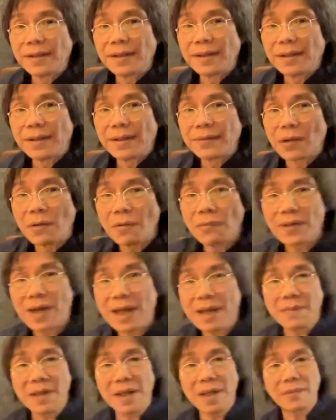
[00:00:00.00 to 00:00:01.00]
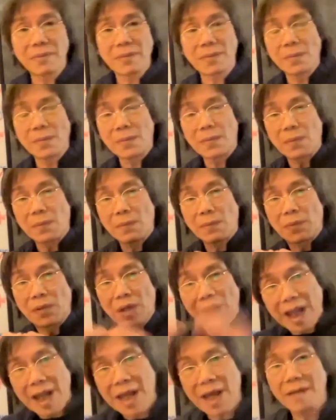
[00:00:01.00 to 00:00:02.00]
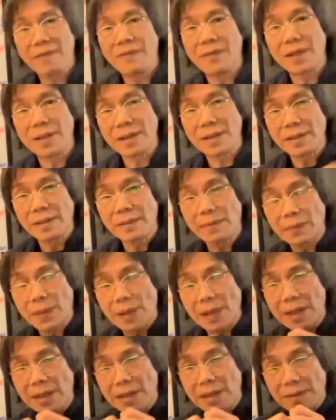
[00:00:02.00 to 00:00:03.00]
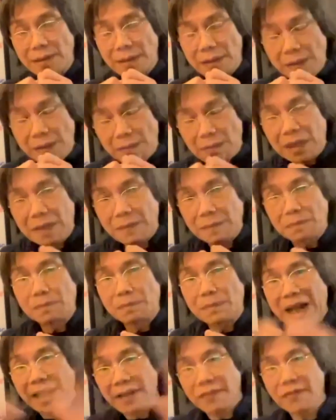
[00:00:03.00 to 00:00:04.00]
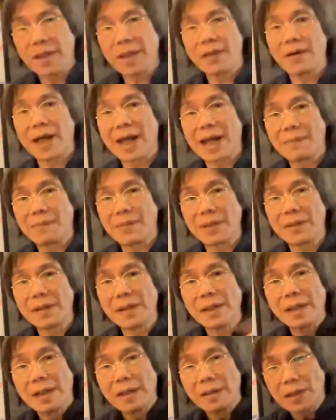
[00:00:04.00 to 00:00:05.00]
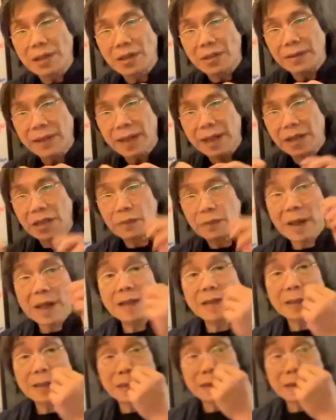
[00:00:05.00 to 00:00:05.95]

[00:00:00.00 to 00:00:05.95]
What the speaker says: So that means pre-heaven, when it Big Bang Theory happened, we create space and